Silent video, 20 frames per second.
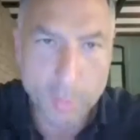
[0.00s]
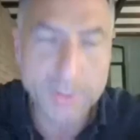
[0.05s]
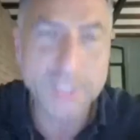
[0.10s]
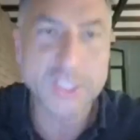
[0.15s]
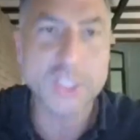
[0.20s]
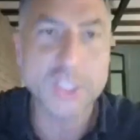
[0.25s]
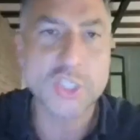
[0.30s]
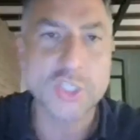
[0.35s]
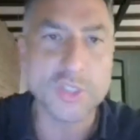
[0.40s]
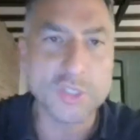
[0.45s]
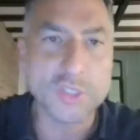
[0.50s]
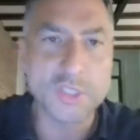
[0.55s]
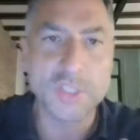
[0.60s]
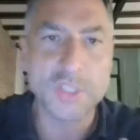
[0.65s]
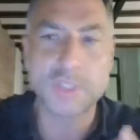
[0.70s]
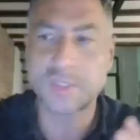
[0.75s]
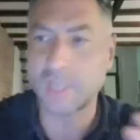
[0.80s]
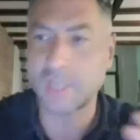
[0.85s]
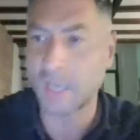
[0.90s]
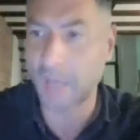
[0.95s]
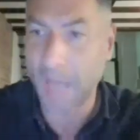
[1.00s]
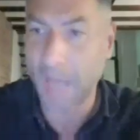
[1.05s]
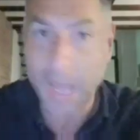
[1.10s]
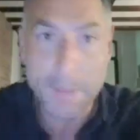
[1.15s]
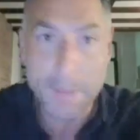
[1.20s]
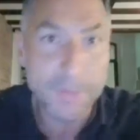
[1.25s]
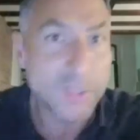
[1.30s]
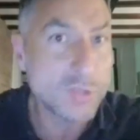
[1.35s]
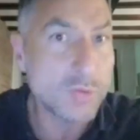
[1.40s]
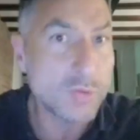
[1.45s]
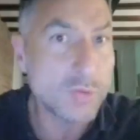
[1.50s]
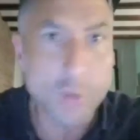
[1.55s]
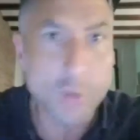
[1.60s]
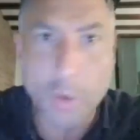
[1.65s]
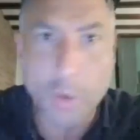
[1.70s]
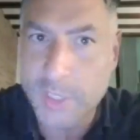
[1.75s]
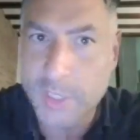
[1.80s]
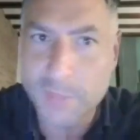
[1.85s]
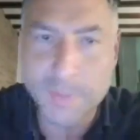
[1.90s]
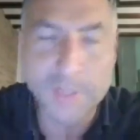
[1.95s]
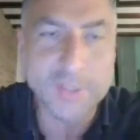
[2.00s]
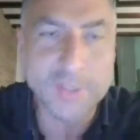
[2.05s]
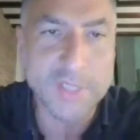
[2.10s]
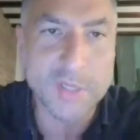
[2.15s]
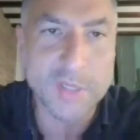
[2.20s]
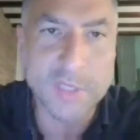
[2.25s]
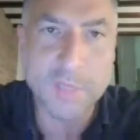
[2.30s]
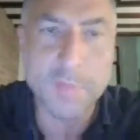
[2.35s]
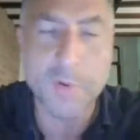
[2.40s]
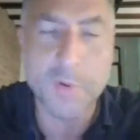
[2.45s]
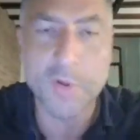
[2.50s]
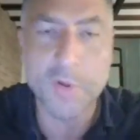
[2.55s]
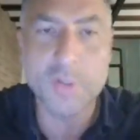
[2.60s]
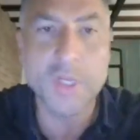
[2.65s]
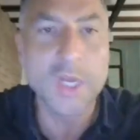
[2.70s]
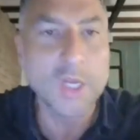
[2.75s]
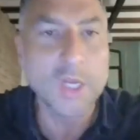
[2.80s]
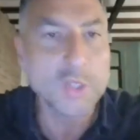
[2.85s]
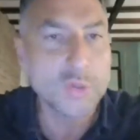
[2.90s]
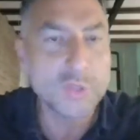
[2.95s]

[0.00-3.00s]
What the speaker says: your own decisions. Happy to always be a sounding board